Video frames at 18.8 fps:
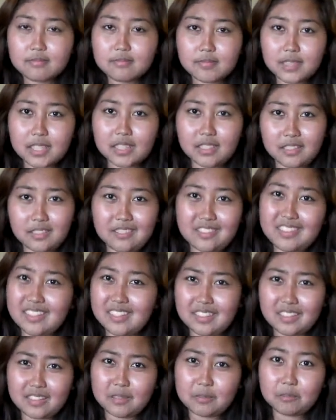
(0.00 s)
you know,
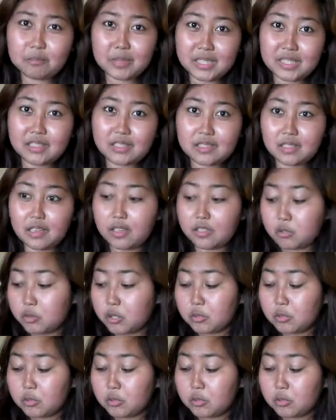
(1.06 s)
the business cards,